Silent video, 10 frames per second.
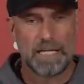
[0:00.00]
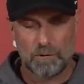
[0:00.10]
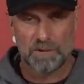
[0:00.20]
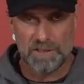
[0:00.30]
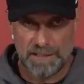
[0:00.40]
I
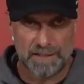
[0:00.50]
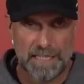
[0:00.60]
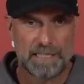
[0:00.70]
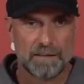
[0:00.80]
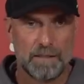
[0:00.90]
couldn't say
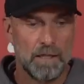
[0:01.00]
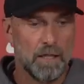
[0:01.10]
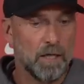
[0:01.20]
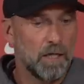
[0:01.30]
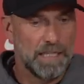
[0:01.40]
that.
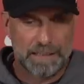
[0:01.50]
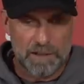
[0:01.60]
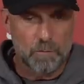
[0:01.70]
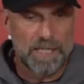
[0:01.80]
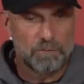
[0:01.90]
And
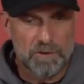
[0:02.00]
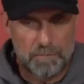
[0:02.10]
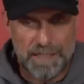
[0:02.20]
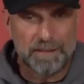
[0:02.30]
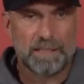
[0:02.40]
that's why it was
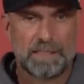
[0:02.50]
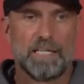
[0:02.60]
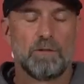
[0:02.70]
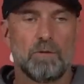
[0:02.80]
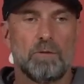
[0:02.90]
better that
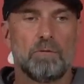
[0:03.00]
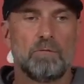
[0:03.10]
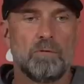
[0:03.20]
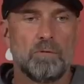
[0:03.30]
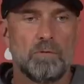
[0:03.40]
Hendo
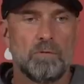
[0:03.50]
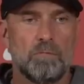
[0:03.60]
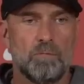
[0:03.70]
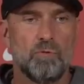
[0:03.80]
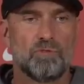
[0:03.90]

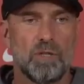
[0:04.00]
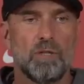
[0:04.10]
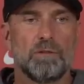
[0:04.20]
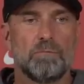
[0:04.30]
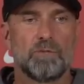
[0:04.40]
moved
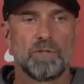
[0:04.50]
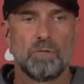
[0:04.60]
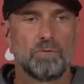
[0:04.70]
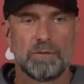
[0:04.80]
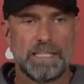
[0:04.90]
on.
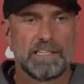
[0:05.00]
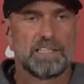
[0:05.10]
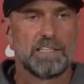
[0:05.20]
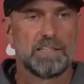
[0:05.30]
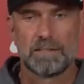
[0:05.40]
So
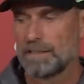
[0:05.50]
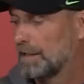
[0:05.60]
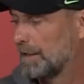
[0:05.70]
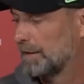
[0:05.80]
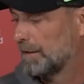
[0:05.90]
that's it.
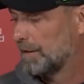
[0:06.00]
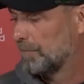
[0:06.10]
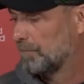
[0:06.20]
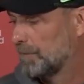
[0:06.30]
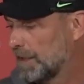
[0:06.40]
And
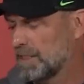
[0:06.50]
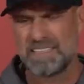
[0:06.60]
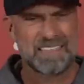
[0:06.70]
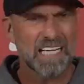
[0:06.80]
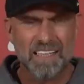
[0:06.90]
there's
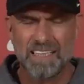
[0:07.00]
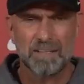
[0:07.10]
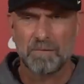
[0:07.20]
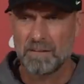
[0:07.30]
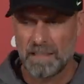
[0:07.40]

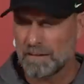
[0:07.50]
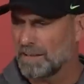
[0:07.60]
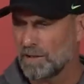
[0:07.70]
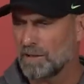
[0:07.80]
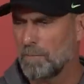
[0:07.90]
nothing, not
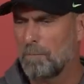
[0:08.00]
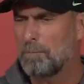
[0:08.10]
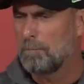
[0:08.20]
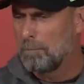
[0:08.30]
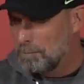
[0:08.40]
a
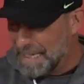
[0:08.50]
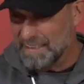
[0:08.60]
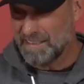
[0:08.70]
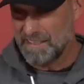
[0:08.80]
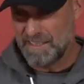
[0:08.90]

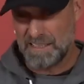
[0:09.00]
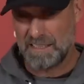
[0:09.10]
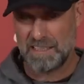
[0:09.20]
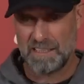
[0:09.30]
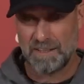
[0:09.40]
bit
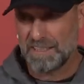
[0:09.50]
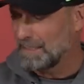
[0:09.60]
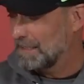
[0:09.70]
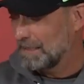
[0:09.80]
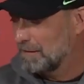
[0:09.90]

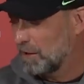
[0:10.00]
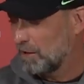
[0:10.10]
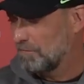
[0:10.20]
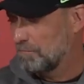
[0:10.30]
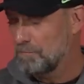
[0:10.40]

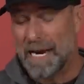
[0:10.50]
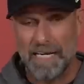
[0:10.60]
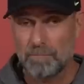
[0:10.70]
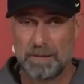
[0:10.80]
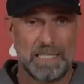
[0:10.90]
of
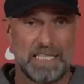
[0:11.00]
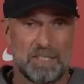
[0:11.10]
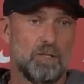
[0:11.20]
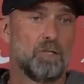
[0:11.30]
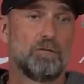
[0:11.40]
bad
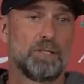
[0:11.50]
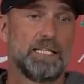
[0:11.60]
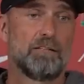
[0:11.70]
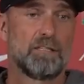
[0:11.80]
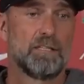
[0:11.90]
blood or
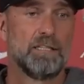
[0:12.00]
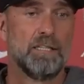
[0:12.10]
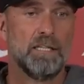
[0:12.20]
whatever.